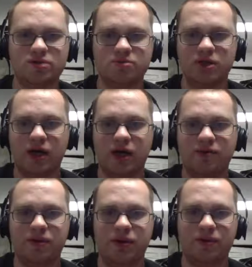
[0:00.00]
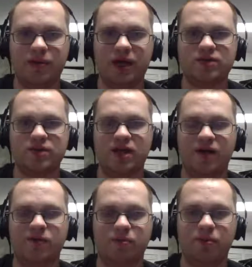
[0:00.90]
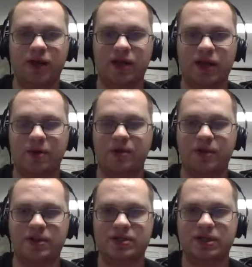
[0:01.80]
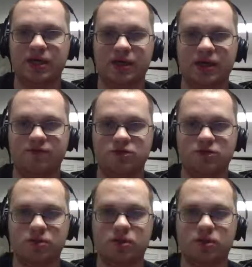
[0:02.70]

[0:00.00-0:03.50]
but I think the Nats would love to play a lot better than they did tonight, that's for sure.